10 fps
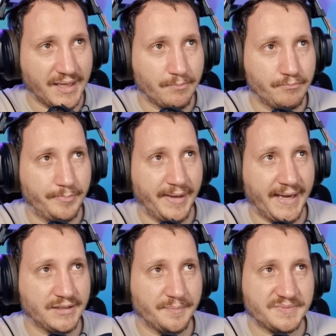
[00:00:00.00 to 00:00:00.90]
like
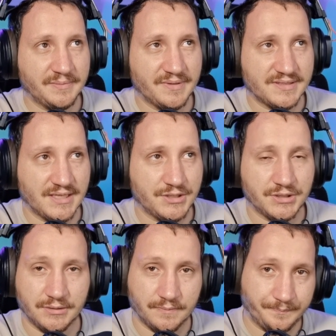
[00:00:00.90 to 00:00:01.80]
bad
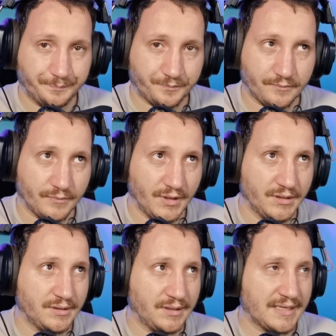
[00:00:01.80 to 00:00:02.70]
optimization
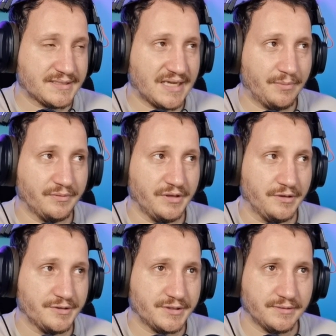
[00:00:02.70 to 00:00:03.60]
in the last couple of
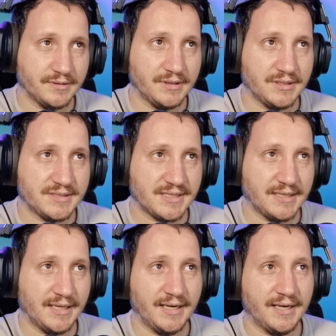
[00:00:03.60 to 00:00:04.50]
years, and
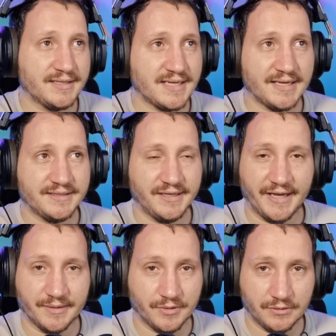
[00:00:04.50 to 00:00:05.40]
it is
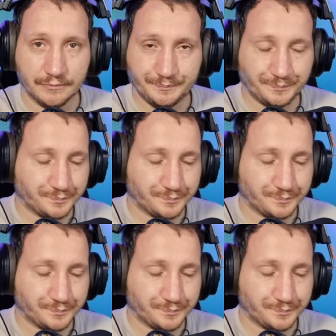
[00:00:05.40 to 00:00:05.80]
undeniable.